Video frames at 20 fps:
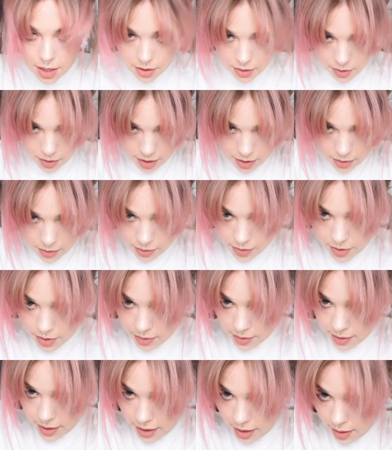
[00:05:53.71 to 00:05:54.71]
You can
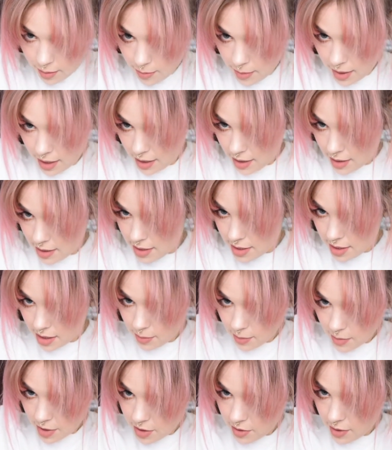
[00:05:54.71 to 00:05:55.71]
also like make
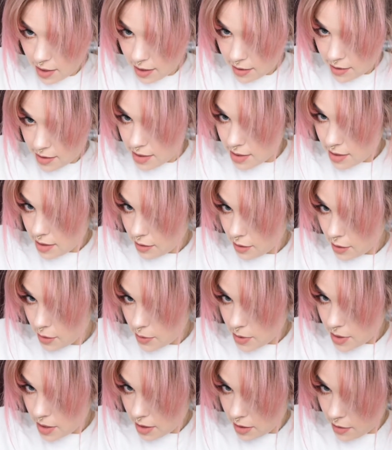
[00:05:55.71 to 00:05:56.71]
some strands
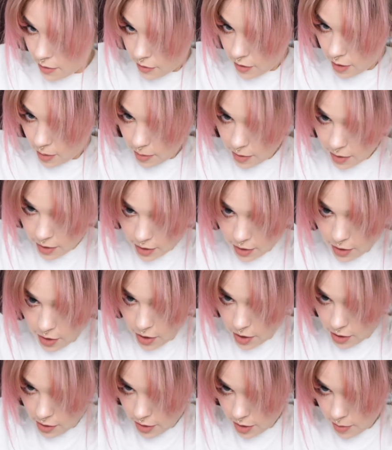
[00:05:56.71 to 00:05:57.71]
loosen from the
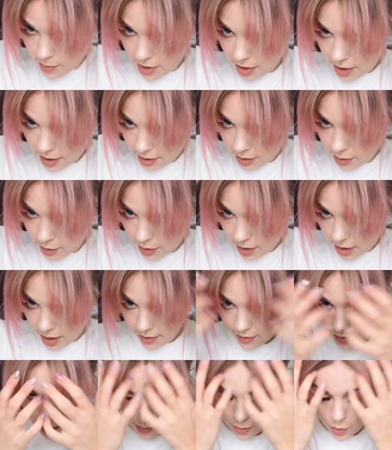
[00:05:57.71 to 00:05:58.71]
curl to make it look
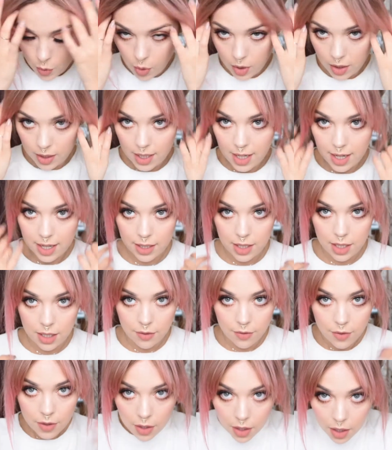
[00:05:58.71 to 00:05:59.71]
even more kind of